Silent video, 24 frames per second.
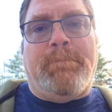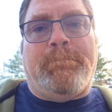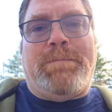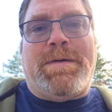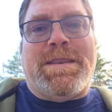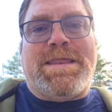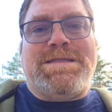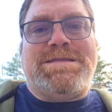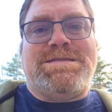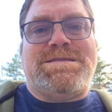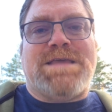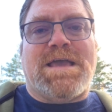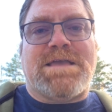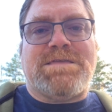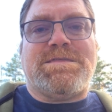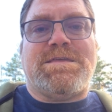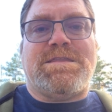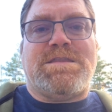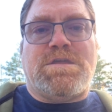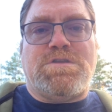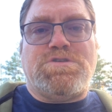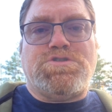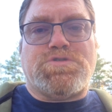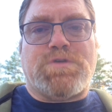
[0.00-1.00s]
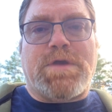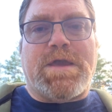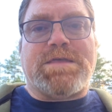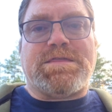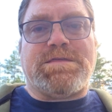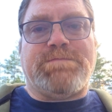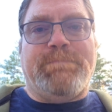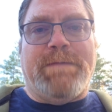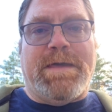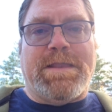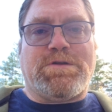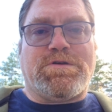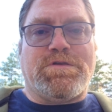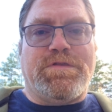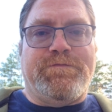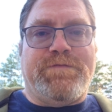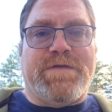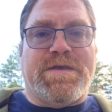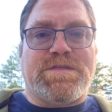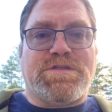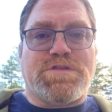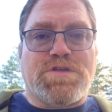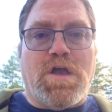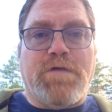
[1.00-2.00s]
but it doesn't address medical
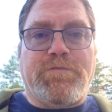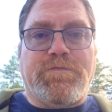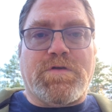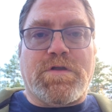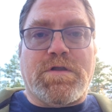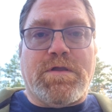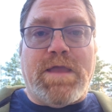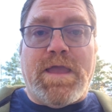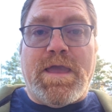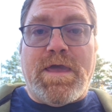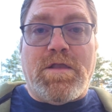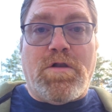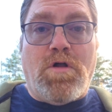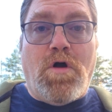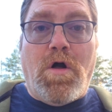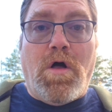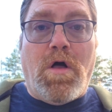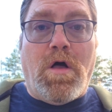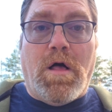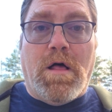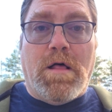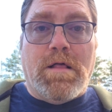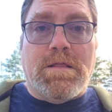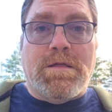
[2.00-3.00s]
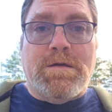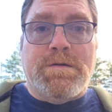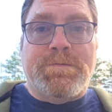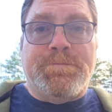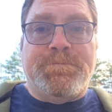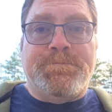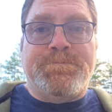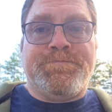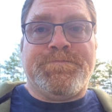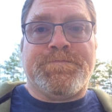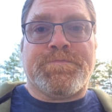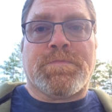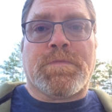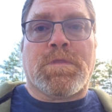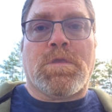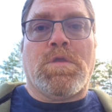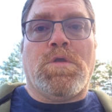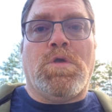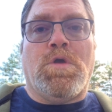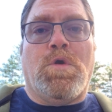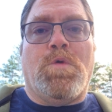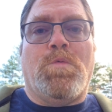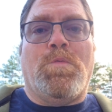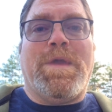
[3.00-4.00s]
device software at all.
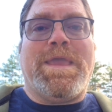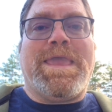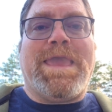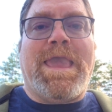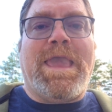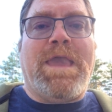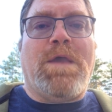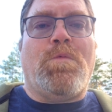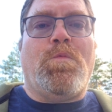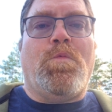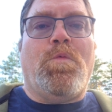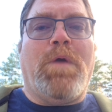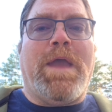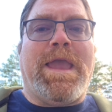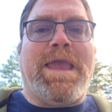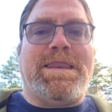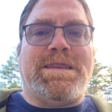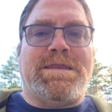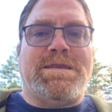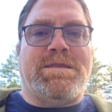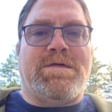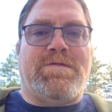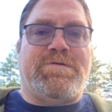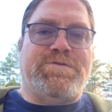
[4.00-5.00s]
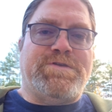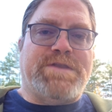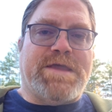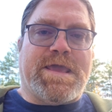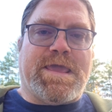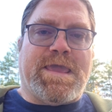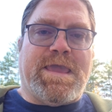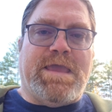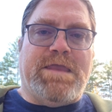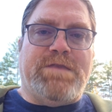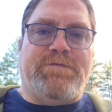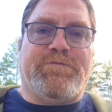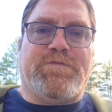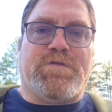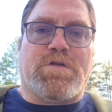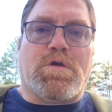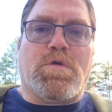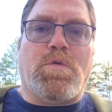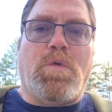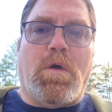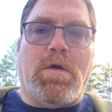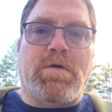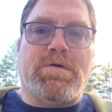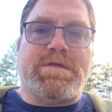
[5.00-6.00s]
We can't wait another decade for
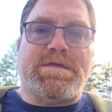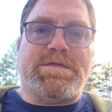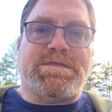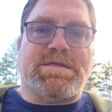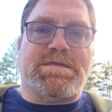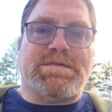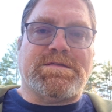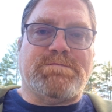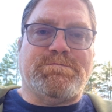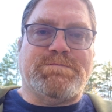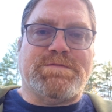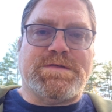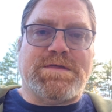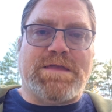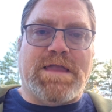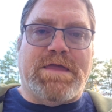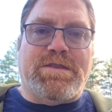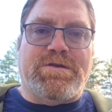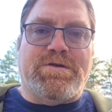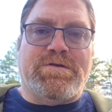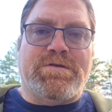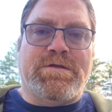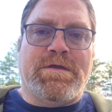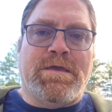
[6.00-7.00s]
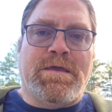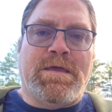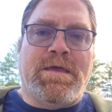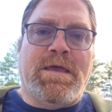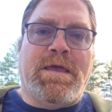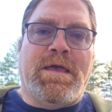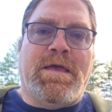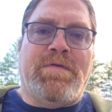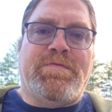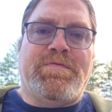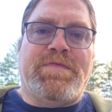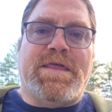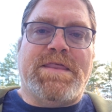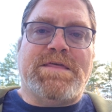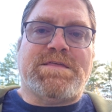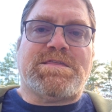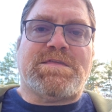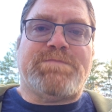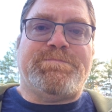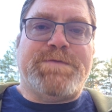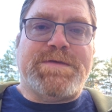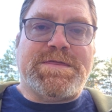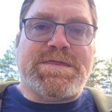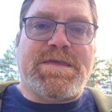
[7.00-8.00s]
a quality system standard that
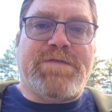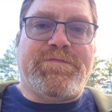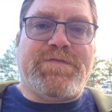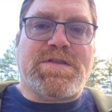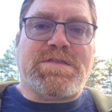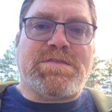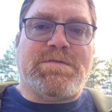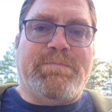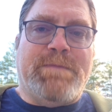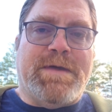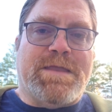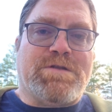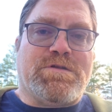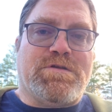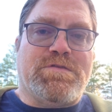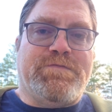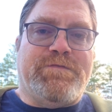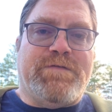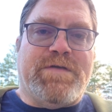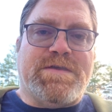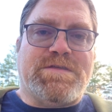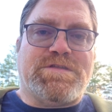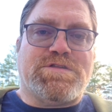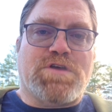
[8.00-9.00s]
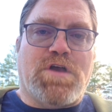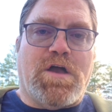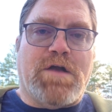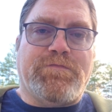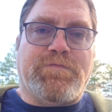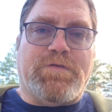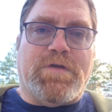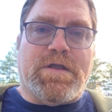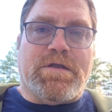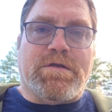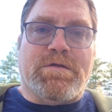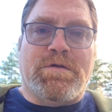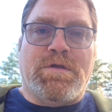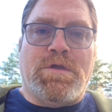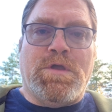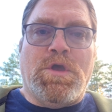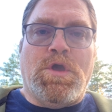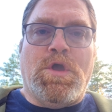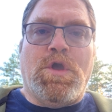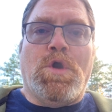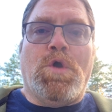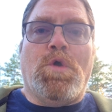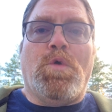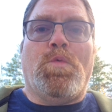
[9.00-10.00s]
is specific to medical device software.
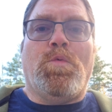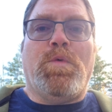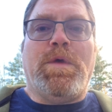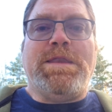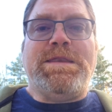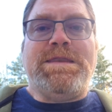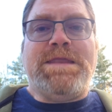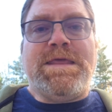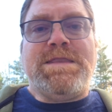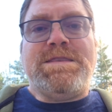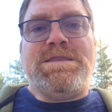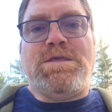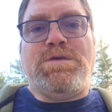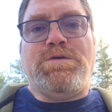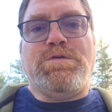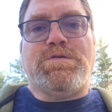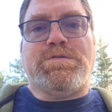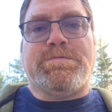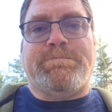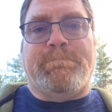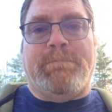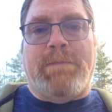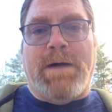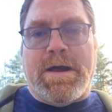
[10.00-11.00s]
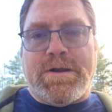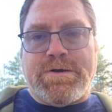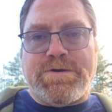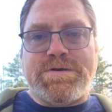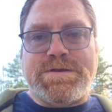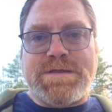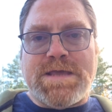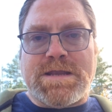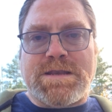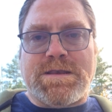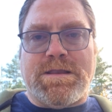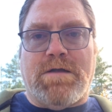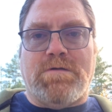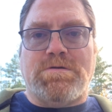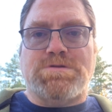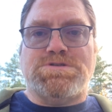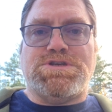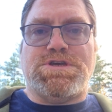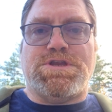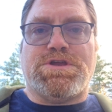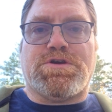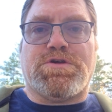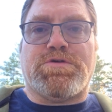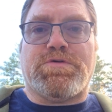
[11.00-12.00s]
We need to use modern
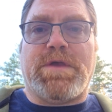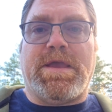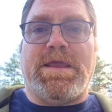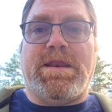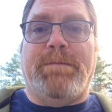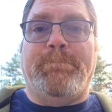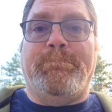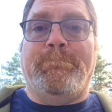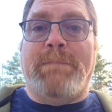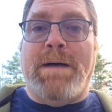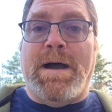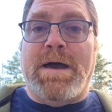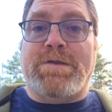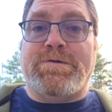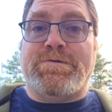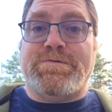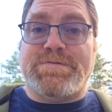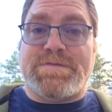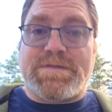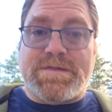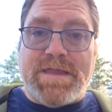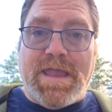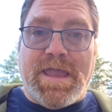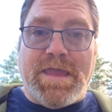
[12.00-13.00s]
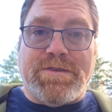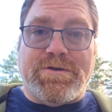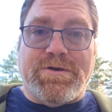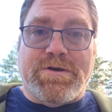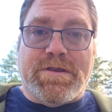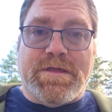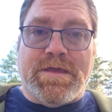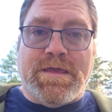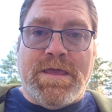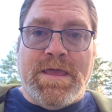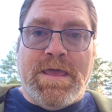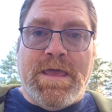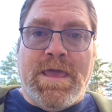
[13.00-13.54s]
technology to create a modern standard.